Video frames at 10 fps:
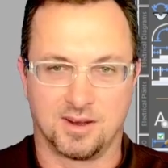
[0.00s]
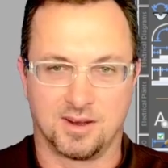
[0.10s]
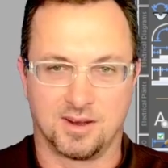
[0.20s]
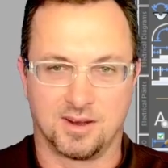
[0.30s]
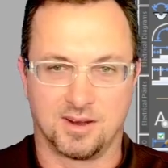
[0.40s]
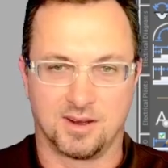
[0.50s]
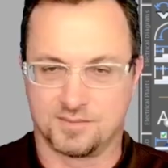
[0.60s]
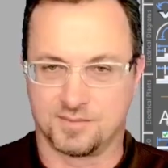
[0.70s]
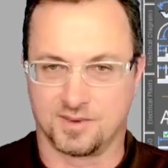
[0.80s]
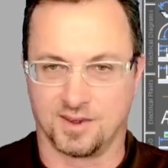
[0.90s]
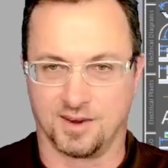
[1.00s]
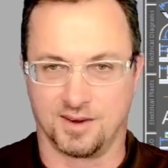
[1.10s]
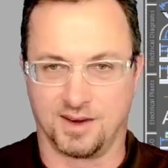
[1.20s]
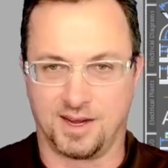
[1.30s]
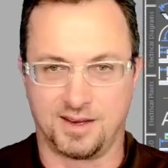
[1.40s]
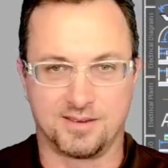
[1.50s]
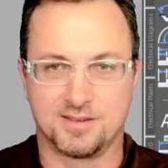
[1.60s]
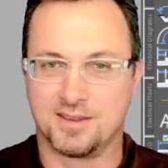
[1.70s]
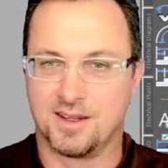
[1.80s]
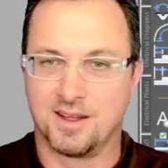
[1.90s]
New page. All right.
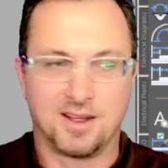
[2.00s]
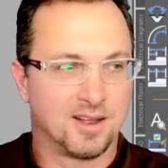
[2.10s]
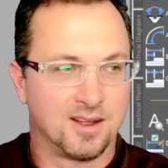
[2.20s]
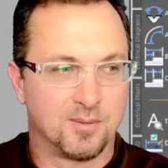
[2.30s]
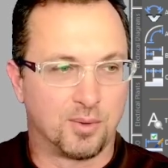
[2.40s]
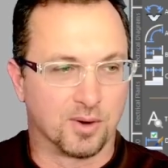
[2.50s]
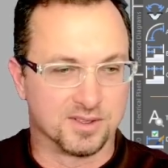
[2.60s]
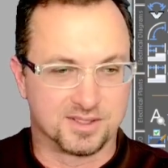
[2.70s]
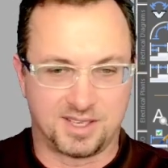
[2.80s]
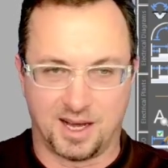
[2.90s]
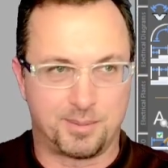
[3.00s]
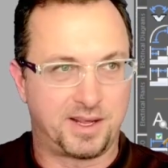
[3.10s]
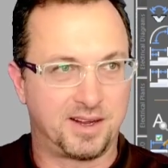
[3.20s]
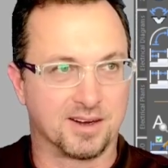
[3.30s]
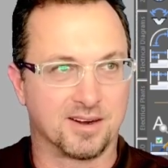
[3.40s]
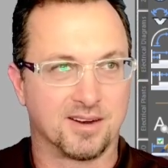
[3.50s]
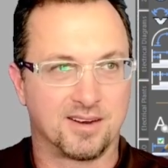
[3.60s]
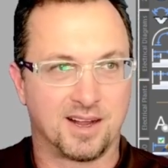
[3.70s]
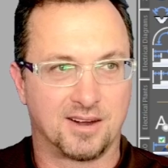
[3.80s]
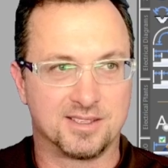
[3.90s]
Important step here.
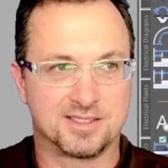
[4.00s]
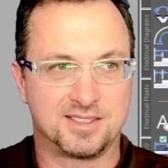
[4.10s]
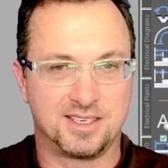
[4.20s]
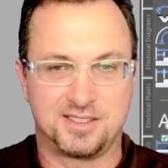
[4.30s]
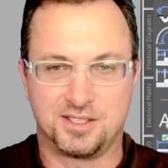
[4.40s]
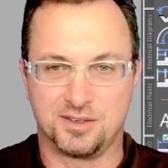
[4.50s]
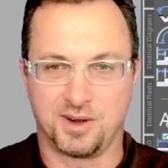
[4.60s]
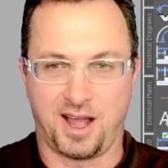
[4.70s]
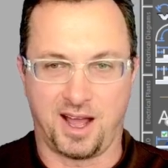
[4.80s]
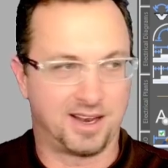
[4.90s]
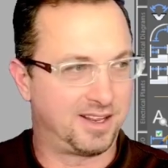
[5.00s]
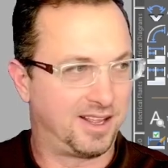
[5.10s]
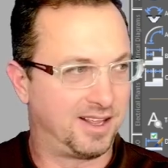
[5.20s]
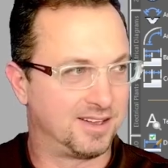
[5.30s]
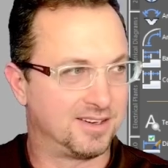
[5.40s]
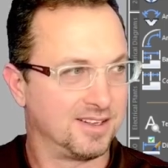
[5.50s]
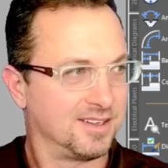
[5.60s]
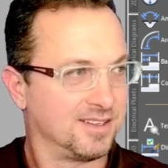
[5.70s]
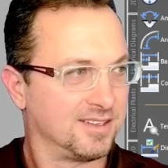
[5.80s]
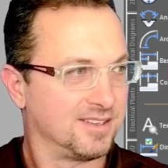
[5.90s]
Now I just need to add in
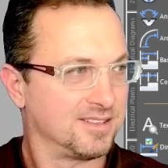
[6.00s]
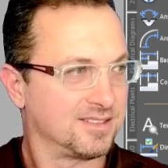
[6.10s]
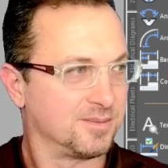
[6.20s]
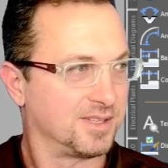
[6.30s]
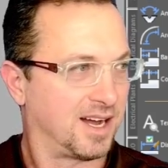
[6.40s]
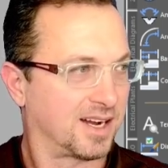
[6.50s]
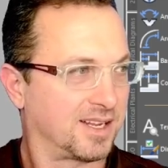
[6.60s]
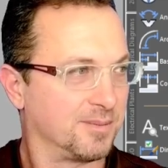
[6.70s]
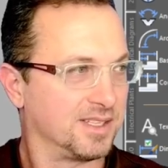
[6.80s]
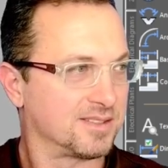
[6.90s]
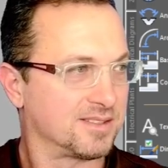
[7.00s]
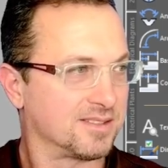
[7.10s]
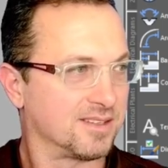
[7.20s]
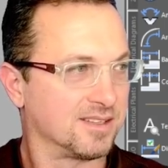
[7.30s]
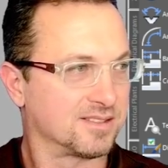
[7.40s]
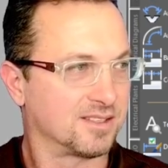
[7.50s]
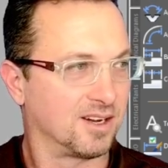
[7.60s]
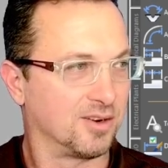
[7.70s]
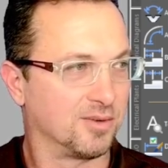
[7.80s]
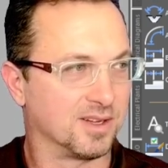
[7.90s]
some documents. Let's
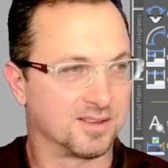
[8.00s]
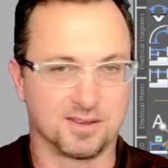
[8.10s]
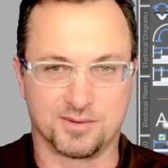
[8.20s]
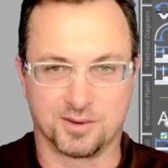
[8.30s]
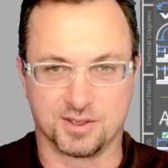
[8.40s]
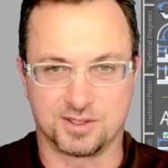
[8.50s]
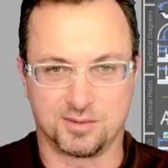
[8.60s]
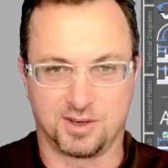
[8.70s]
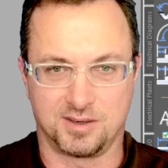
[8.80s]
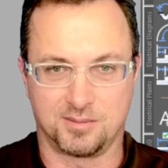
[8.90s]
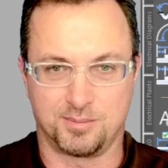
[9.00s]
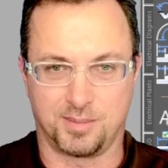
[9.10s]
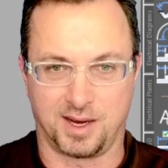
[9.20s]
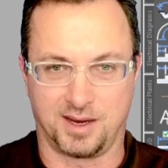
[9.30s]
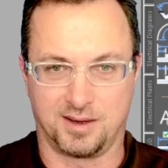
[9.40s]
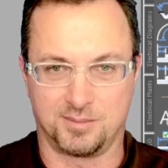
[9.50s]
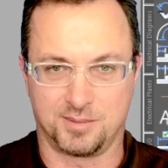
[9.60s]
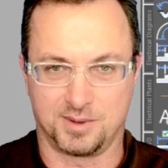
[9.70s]
go with the first one. Bam.